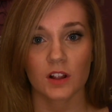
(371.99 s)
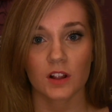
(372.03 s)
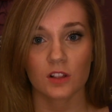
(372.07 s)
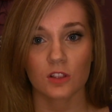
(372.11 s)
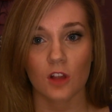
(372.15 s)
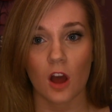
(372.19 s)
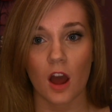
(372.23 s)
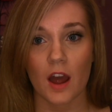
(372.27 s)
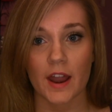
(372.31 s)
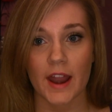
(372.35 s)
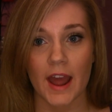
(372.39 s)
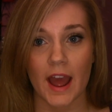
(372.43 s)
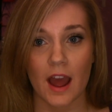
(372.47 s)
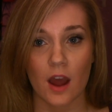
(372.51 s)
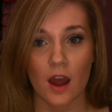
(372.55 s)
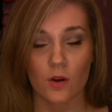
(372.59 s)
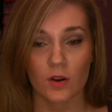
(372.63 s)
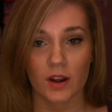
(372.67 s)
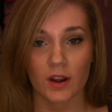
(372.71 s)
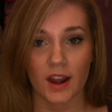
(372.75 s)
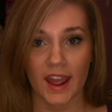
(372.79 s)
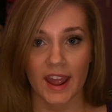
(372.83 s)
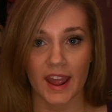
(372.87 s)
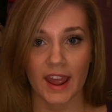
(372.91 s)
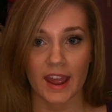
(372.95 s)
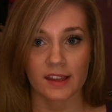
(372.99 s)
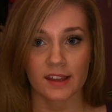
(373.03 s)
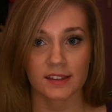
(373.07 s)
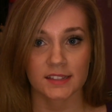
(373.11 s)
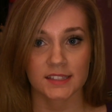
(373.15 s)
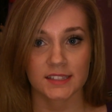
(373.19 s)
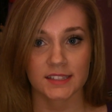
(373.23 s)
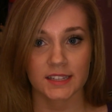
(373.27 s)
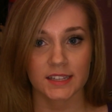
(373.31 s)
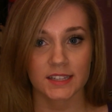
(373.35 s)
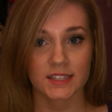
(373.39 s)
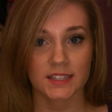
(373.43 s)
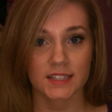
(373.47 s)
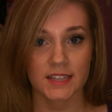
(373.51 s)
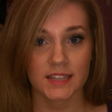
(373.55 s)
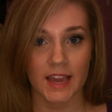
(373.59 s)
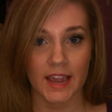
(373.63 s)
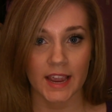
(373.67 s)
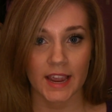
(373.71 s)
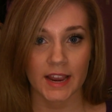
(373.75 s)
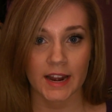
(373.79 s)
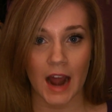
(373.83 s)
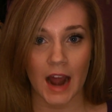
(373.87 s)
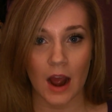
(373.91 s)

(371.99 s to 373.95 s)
allot out a 6 to 8